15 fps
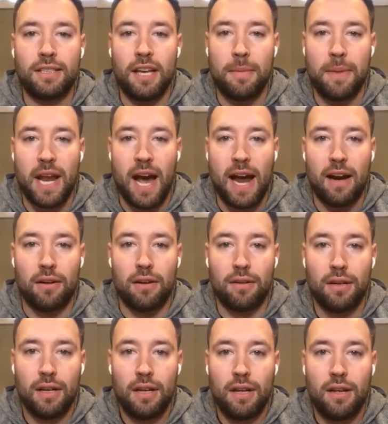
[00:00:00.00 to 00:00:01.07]
him and
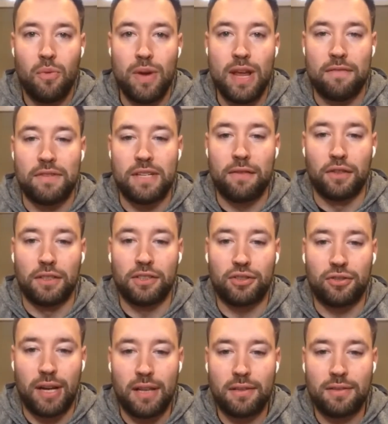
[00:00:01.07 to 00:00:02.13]
we have different
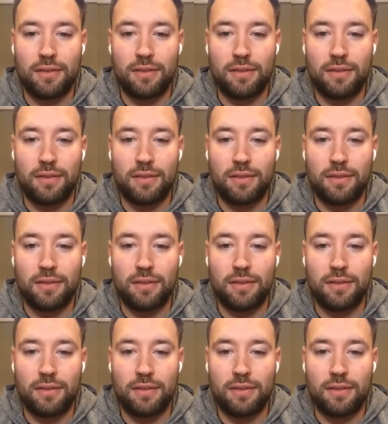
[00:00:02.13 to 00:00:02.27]
strengths.